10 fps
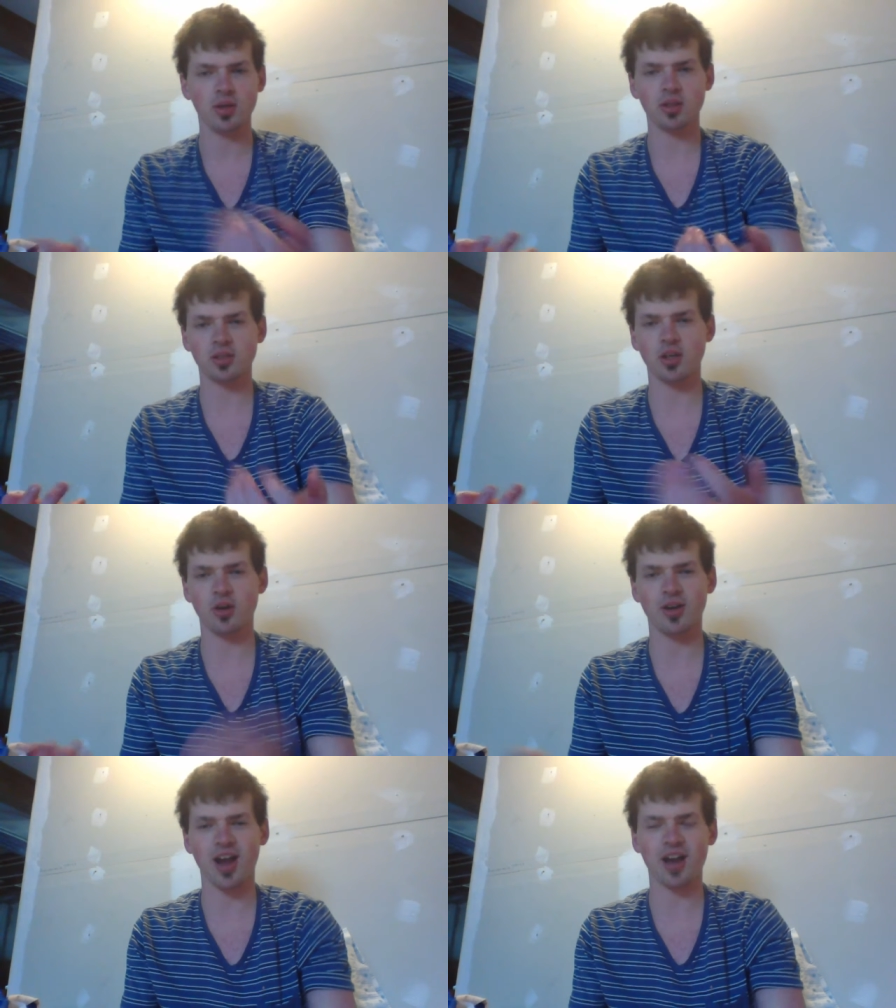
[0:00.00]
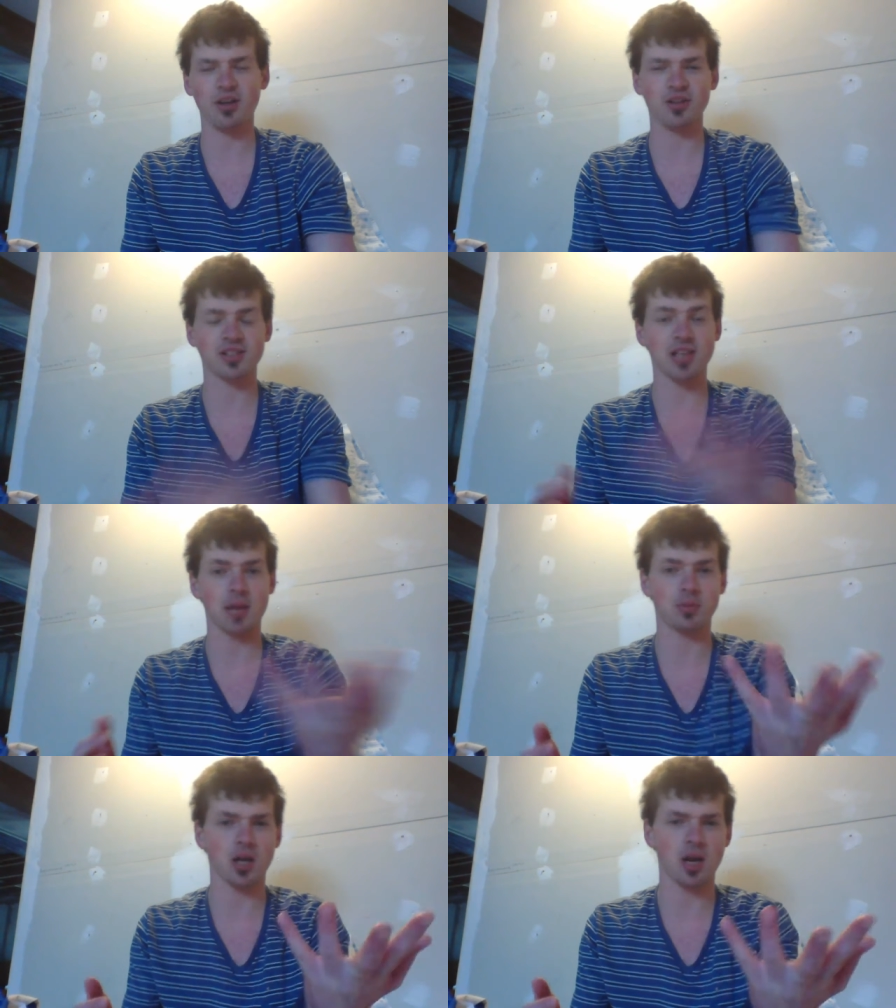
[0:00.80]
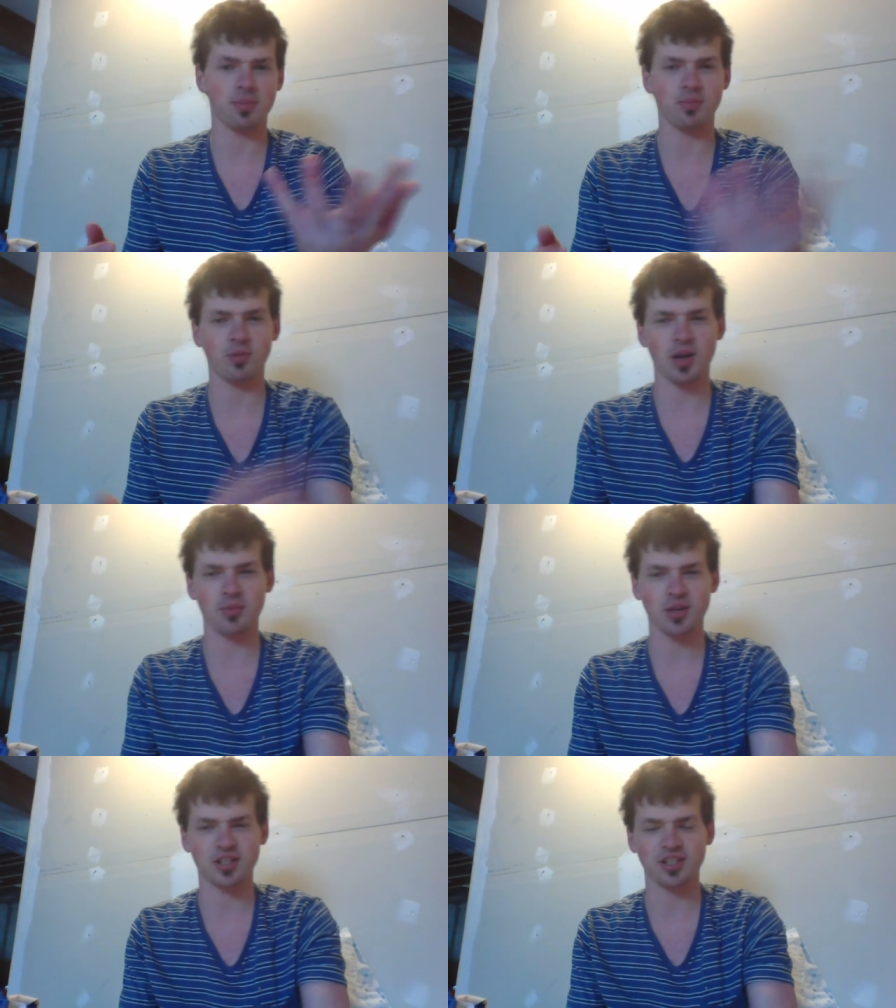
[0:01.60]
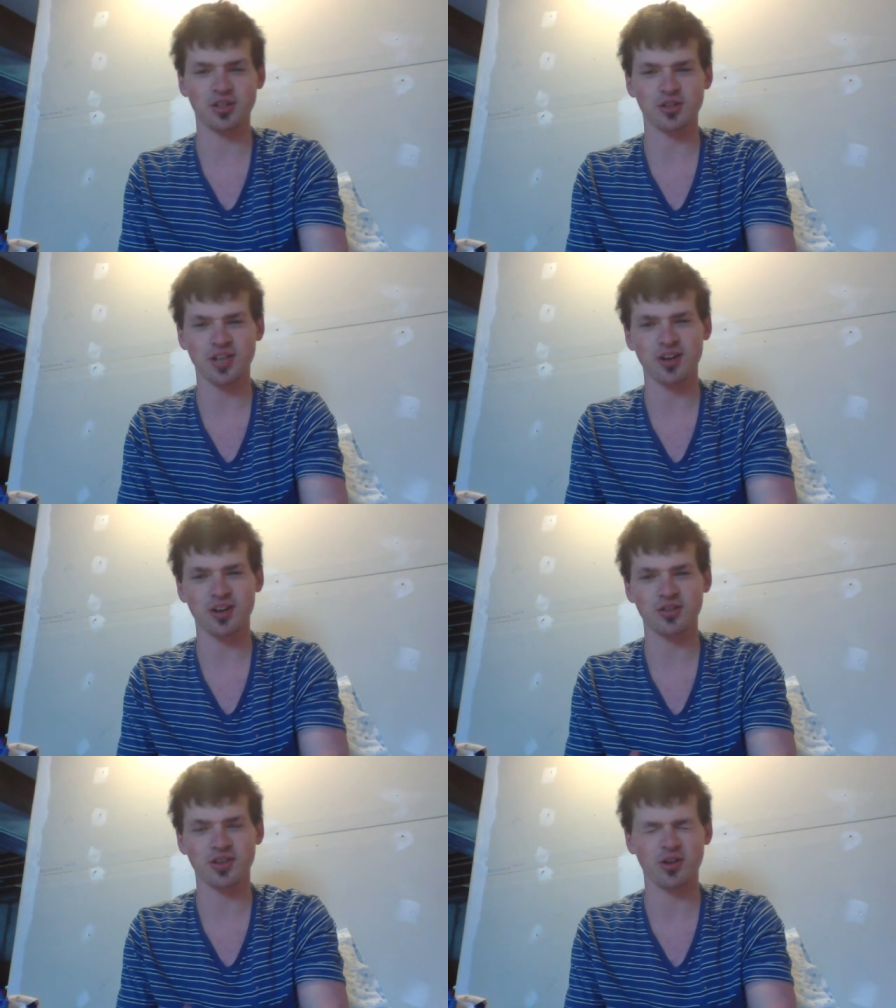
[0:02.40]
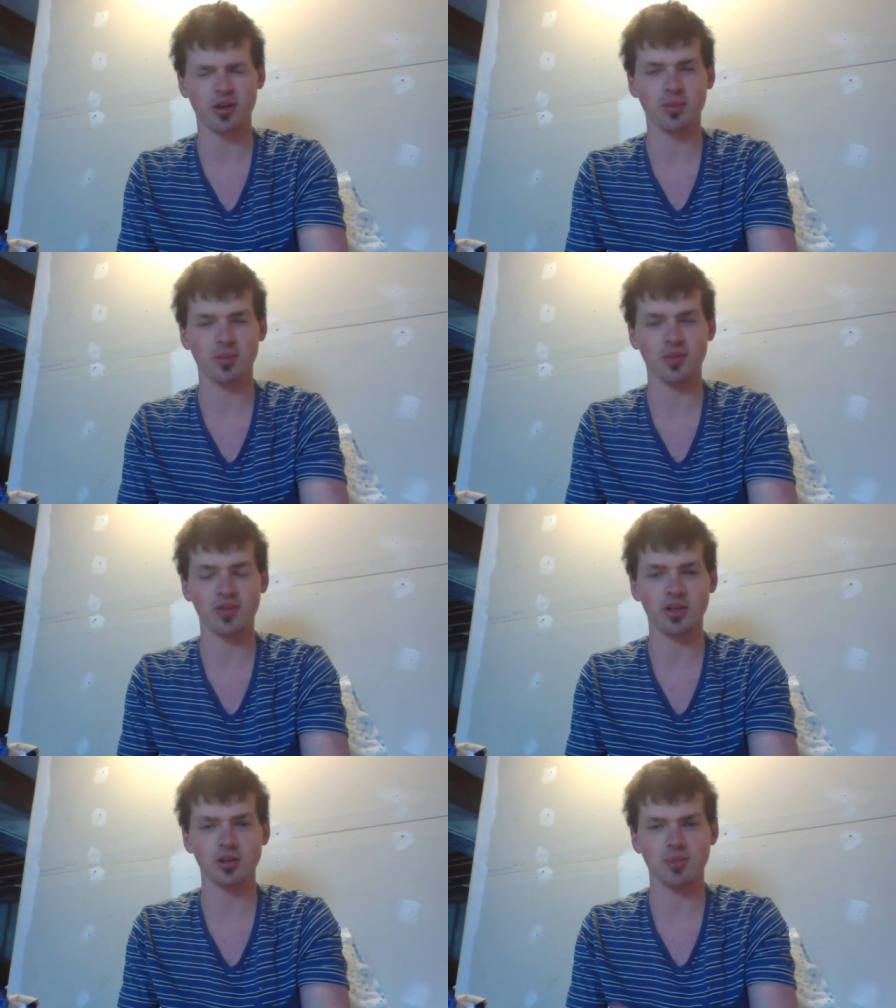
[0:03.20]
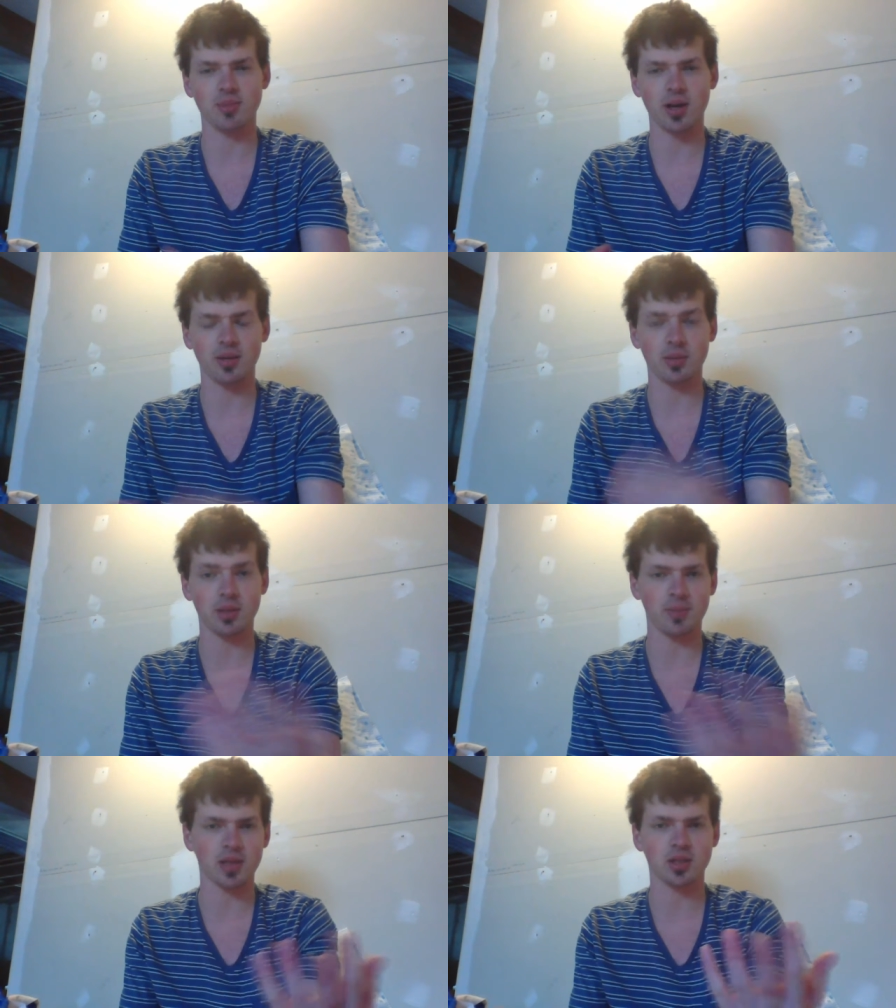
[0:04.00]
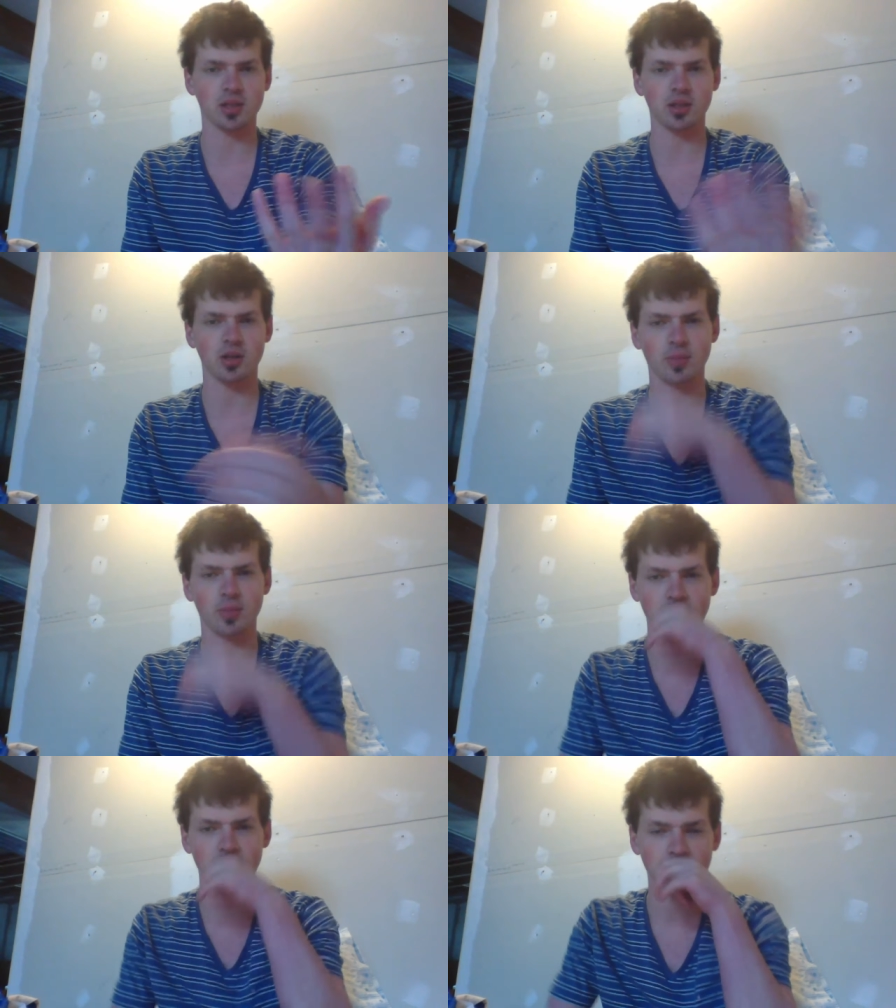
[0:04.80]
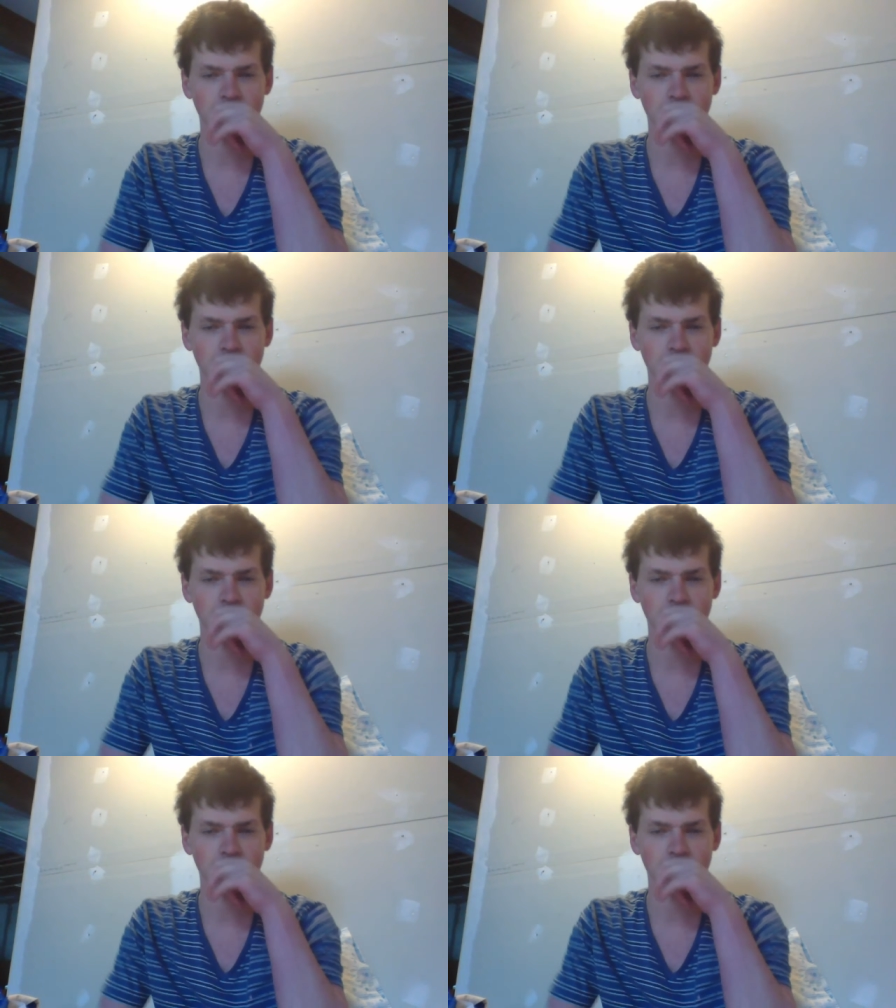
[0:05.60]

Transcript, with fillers: So I know this laptop, what I'm used to using right now to record all my videos, might not be the best thing though, but